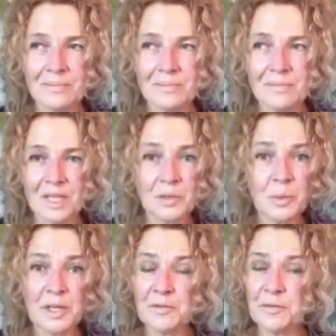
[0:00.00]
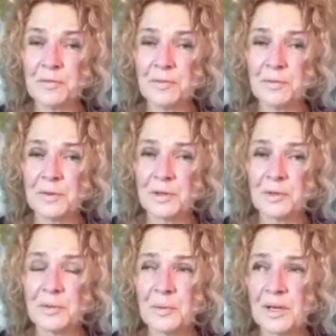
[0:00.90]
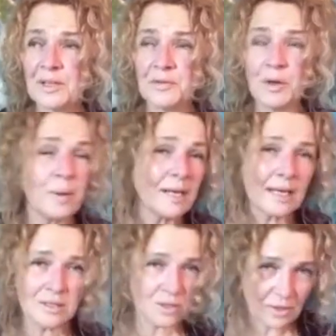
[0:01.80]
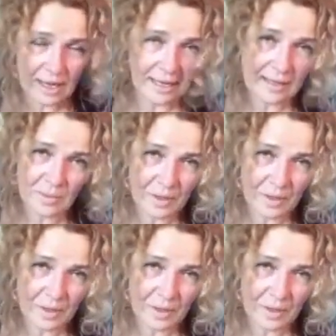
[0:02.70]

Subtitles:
And what if nobody has to like it?